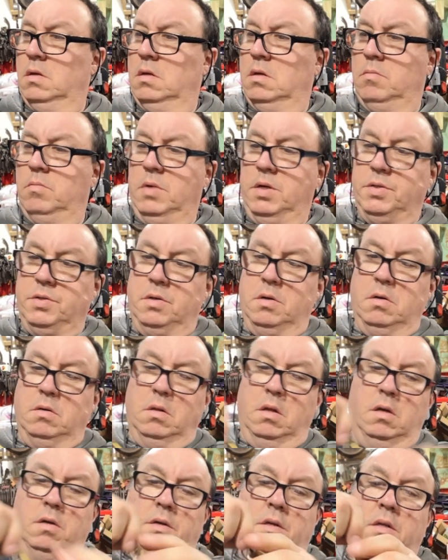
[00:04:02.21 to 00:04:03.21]
Measure how long
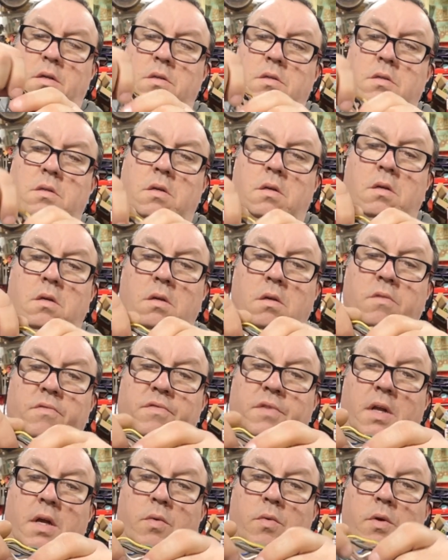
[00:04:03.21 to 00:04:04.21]
it is. I'm going to
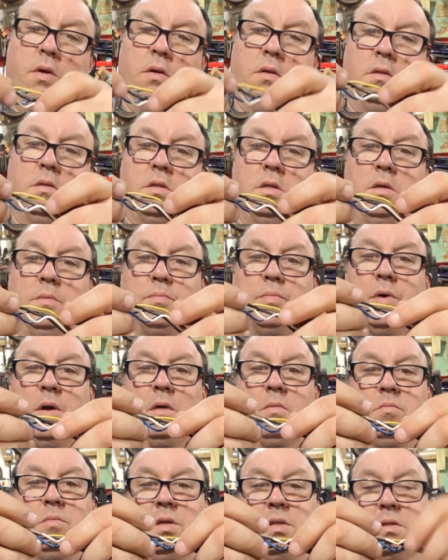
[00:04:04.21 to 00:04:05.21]
flat one out. See, the
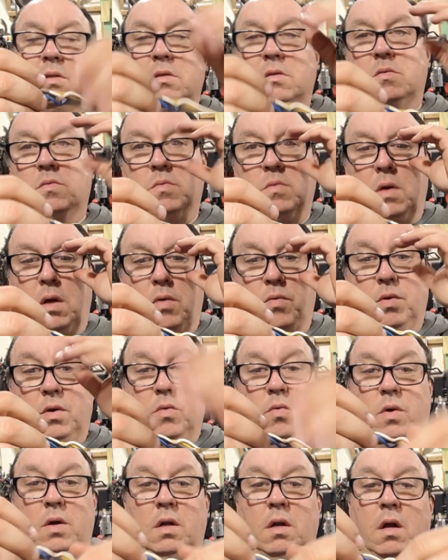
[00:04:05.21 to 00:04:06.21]
problem is I
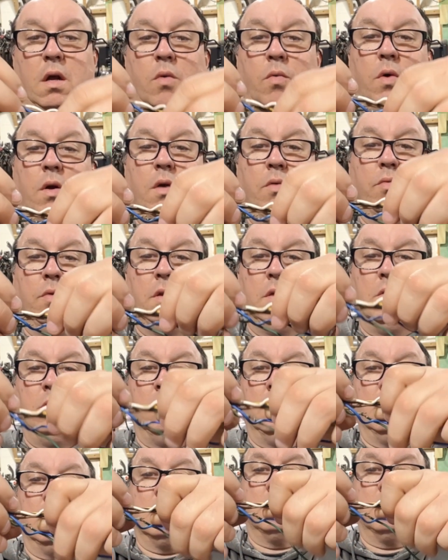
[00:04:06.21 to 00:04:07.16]
want to redo this